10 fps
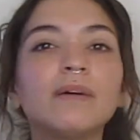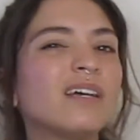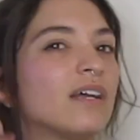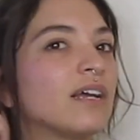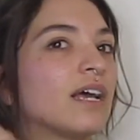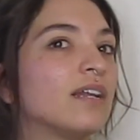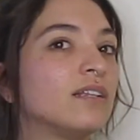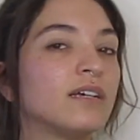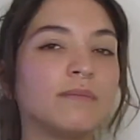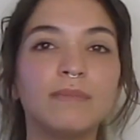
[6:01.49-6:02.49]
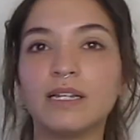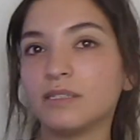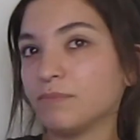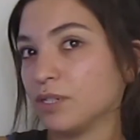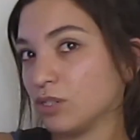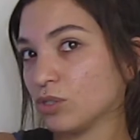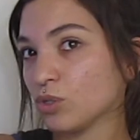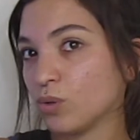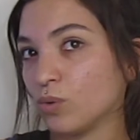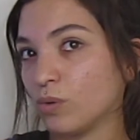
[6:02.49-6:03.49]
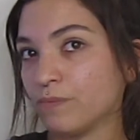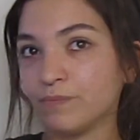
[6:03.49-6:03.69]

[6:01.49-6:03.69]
my god, I kind of look a mess, but it's cool.